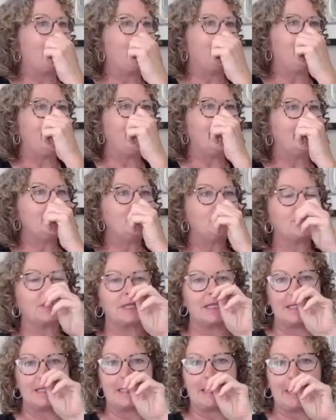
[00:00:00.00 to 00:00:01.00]
the
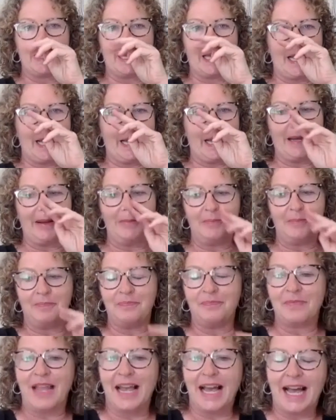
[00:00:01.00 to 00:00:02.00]
interest
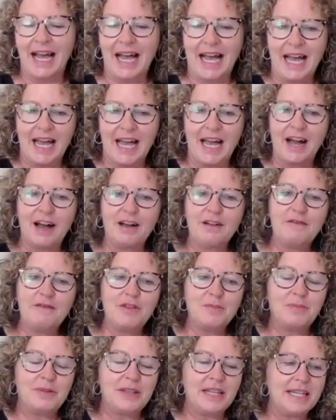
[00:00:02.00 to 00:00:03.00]
of
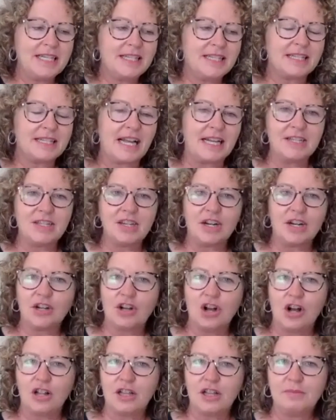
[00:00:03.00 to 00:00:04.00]
the places, I started
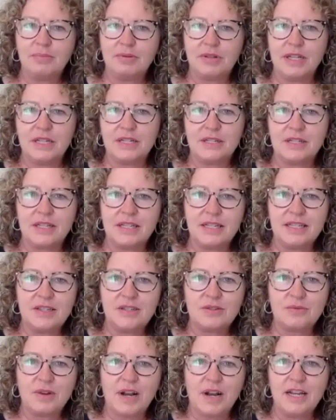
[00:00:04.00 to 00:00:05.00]
calling
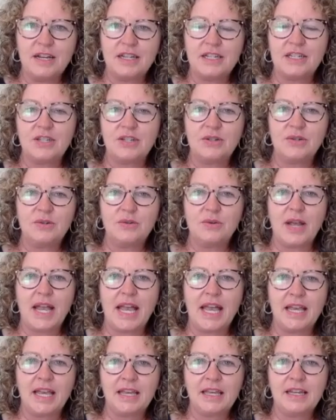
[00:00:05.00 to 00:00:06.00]
places, right, to
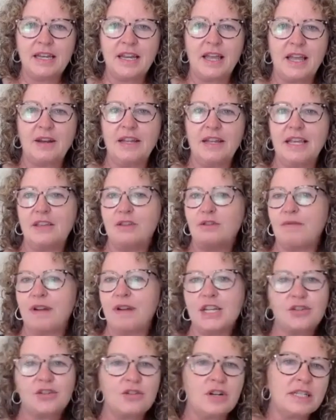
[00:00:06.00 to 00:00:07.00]
hang it, and either
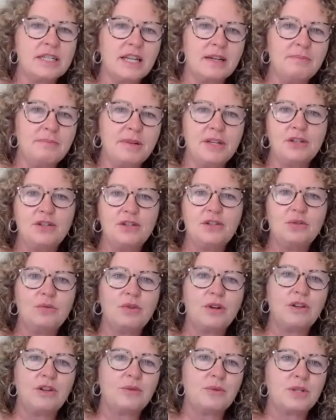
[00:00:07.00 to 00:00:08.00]
restaurants I'd been to
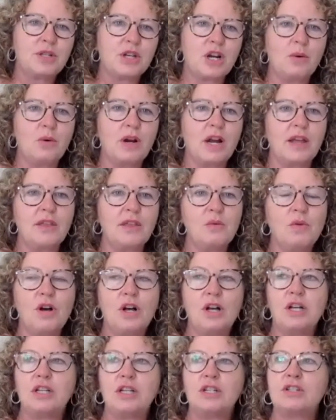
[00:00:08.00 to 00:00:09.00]
where there was artwork on the
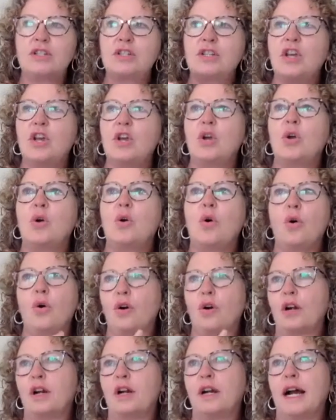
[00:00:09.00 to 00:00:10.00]
walls,
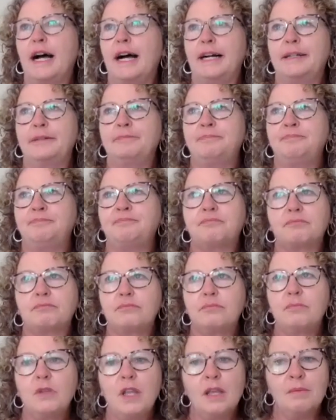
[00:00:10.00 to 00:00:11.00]
or
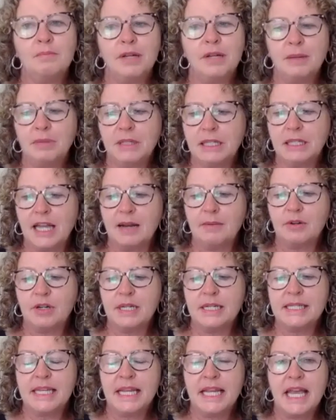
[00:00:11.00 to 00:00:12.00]
public
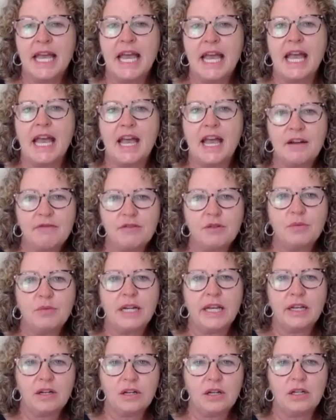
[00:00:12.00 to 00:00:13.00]
libraries. Everyone
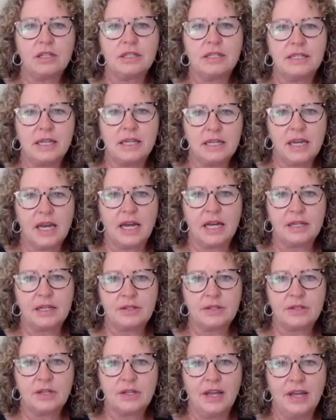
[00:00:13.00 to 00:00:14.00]
I called said yes,